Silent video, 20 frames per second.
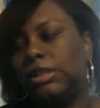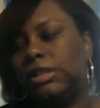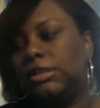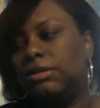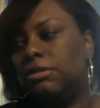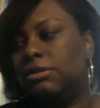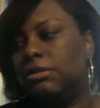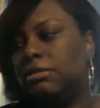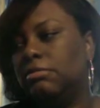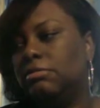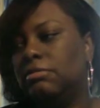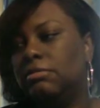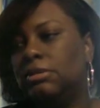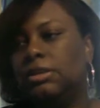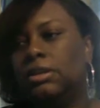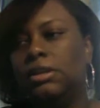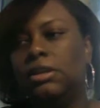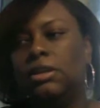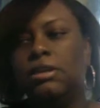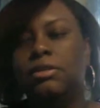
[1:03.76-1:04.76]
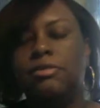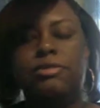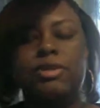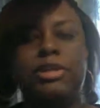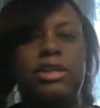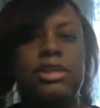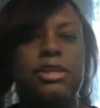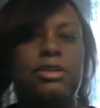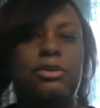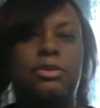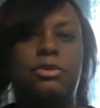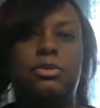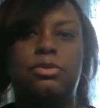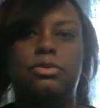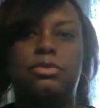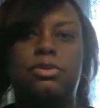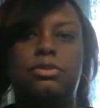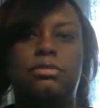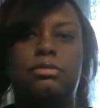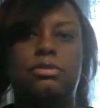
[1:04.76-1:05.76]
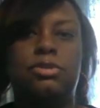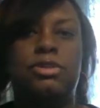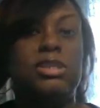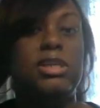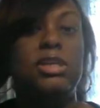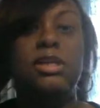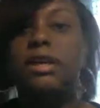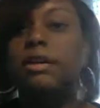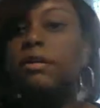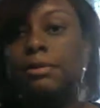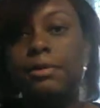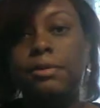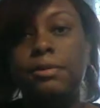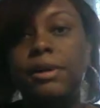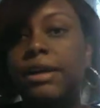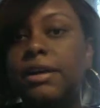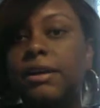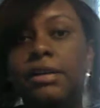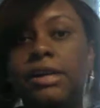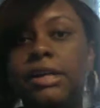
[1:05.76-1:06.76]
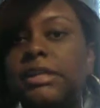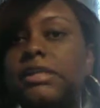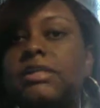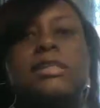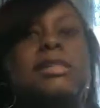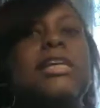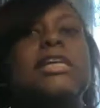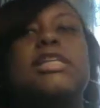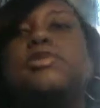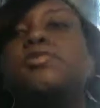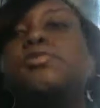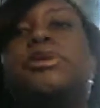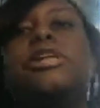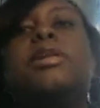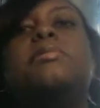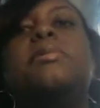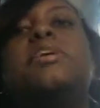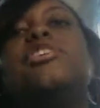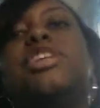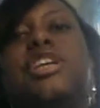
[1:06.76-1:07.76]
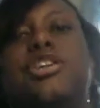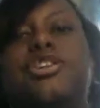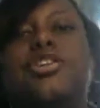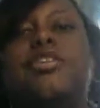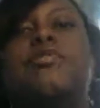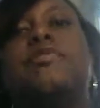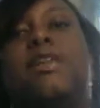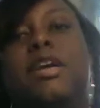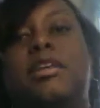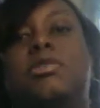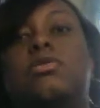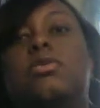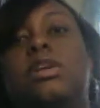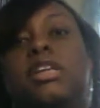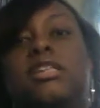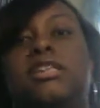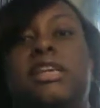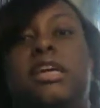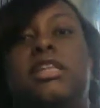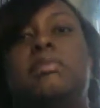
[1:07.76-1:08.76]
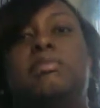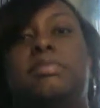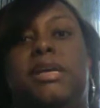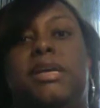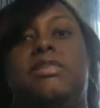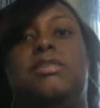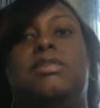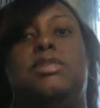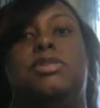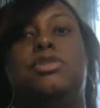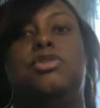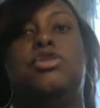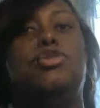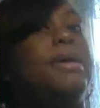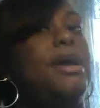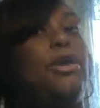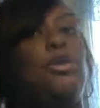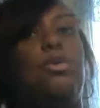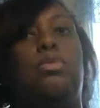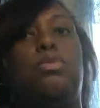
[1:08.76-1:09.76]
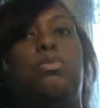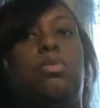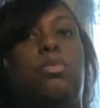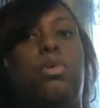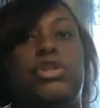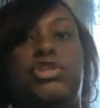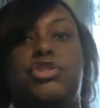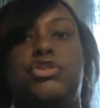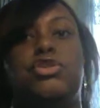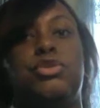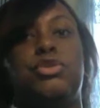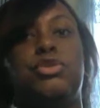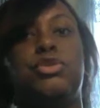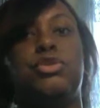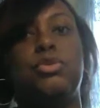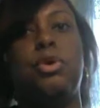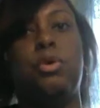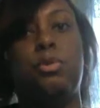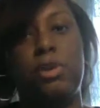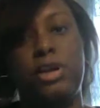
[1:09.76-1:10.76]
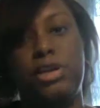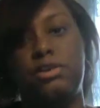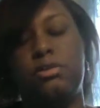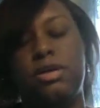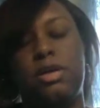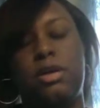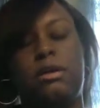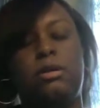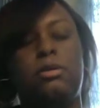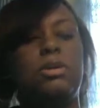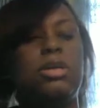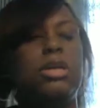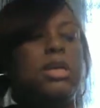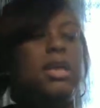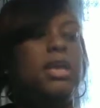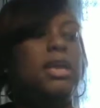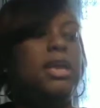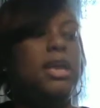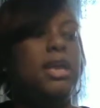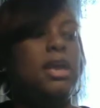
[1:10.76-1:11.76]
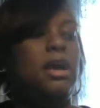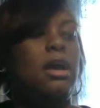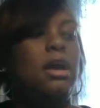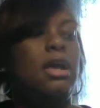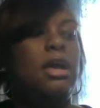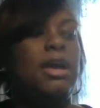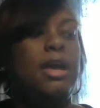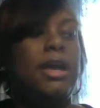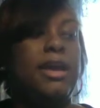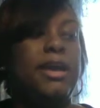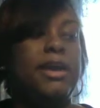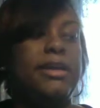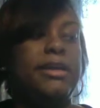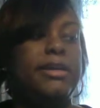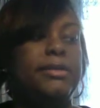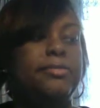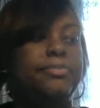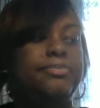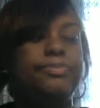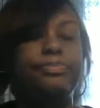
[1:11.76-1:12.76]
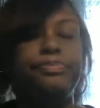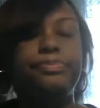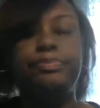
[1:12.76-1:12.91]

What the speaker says: it on videos, you see it everywhere. It's pretty much in your face on a daily basis, no matter what you do or where you go. And